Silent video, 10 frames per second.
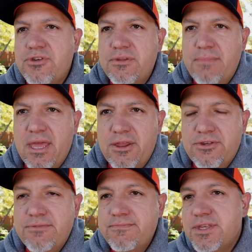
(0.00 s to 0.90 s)
you to
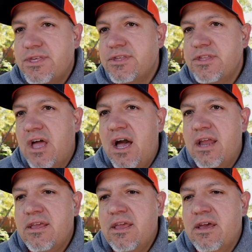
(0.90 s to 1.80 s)
manage. This is
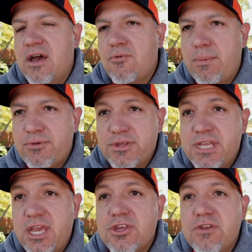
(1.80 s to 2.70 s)
not a
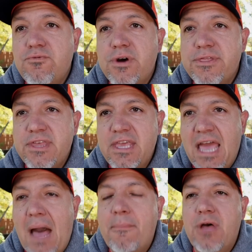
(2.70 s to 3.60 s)
representation of what the
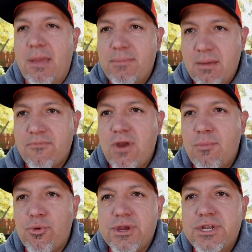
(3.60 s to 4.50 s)
Apple MDM
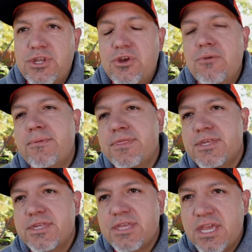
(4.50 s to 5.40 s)
framework can do, but
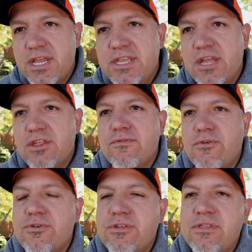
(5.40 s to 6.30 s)
this is a condensed
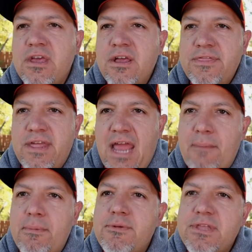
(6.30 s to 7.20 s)
version that
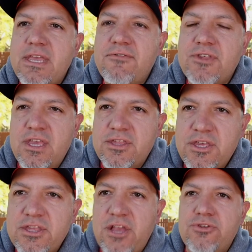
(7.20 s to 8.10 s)
Apple believes is
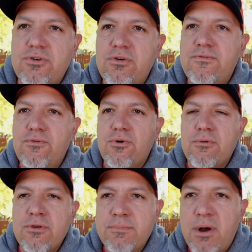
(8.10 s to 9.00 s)
essential
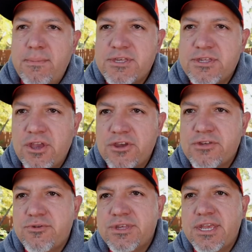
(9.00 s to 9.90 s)
for small business
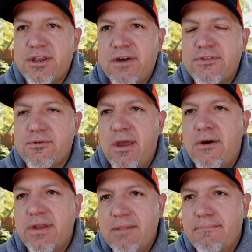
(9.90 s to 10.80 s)
customers to get off the
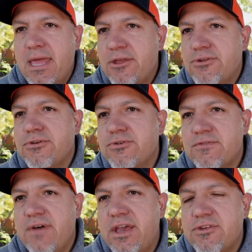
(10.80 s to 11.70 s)
ground and manage those
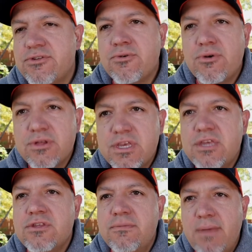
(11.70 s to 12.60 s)
devices, or at
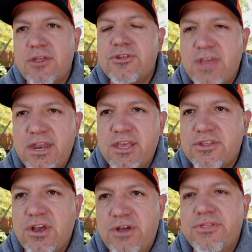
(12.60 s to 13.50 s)
least to manage
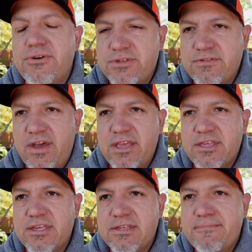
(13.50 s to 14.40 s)
settings on those
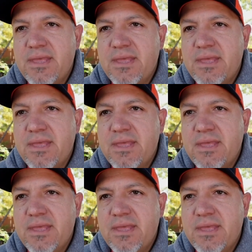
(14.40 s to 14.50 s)
devices.